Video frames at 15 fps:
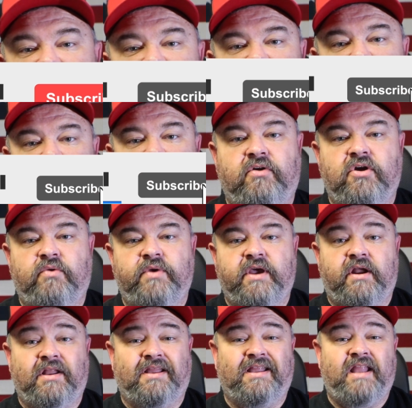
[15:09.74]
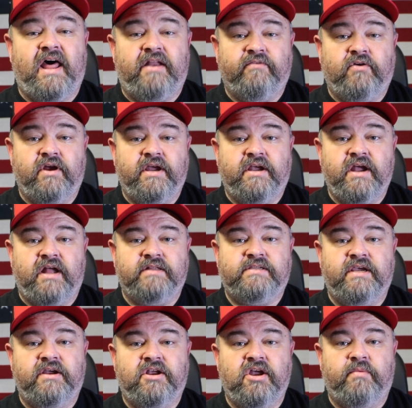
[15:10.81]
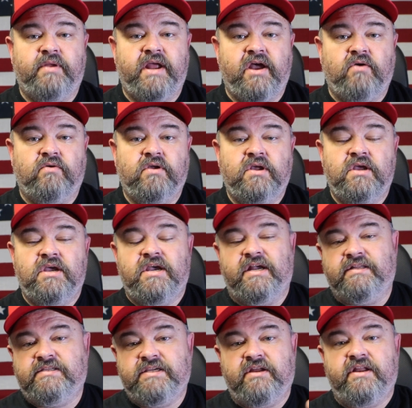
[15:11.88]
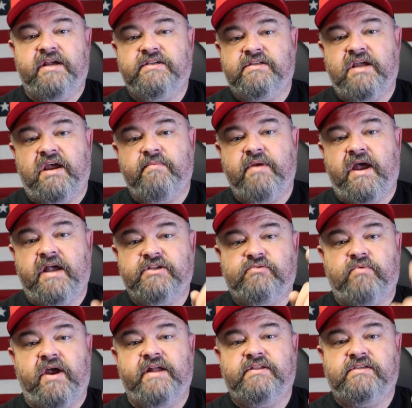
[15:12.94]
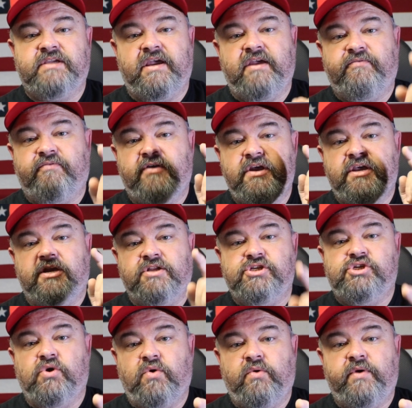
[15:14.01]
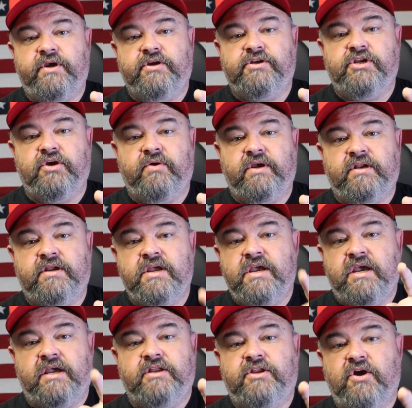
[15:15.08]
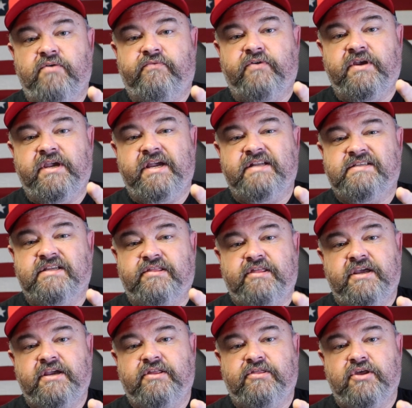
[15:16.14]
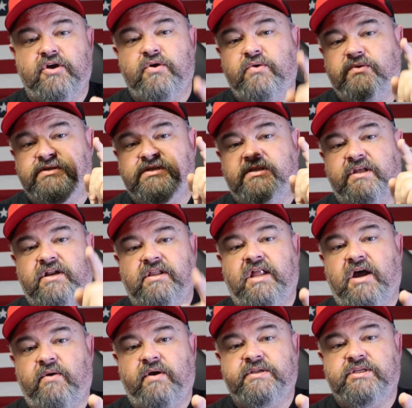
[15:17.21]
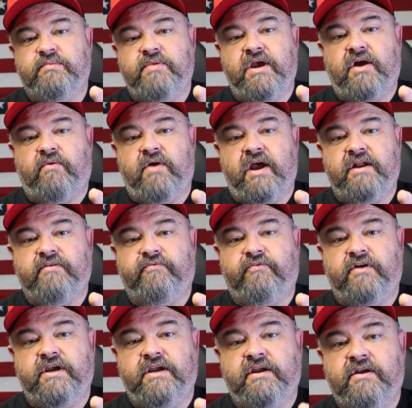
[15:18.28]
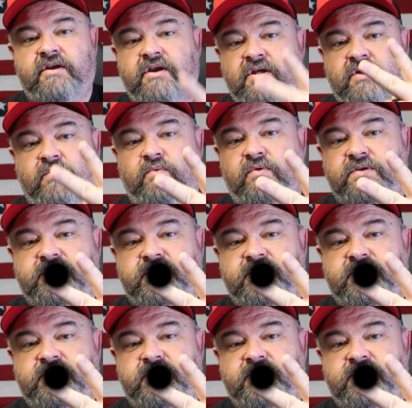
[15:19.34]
channel grow. We got a lot of great content coming out. Until next time, guys, ride safe, enjoy what you're doing, and don't forget to thank those that allow us to be out riding free. We'll